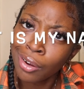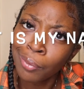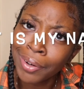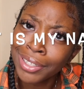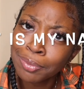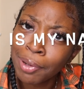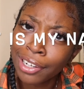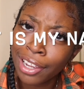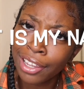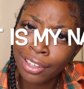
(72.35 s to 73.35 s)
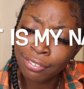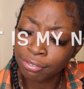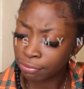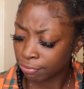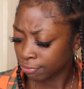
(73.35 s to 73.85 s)
What is my name?
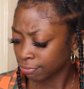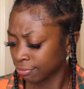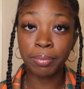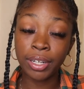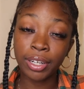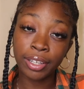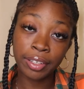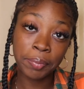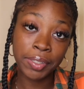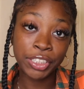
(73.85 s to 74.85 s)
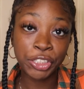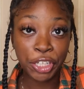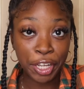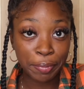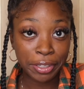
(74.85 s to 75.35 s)
My name is
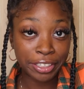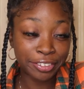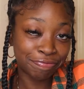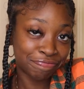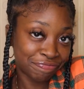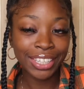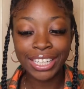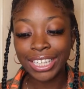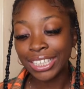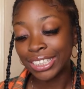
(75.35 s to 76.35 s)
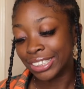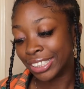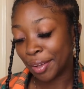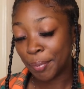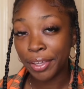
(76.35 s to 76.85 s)
Jamie.
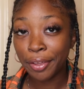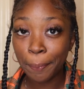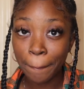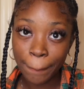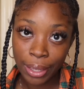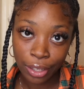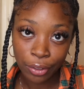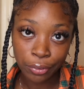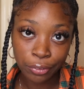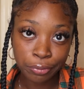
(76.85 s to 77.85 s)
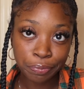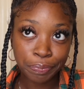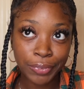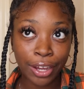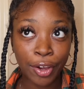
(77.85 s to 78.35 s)
Jamie Camille.
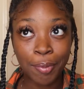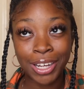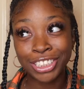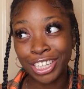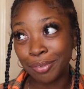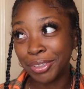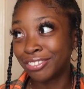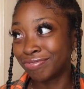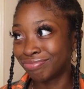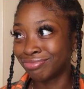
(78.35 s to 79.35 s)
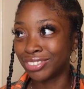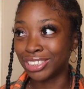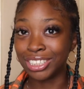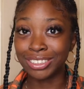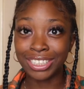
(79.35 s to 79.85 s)
I go by Jamie.
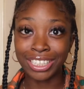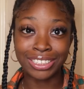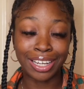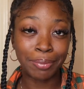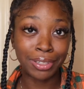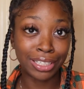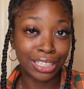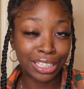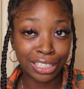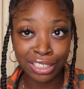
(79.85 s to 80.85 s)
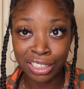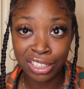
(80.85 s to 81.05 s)
Some say Jamie Lynn.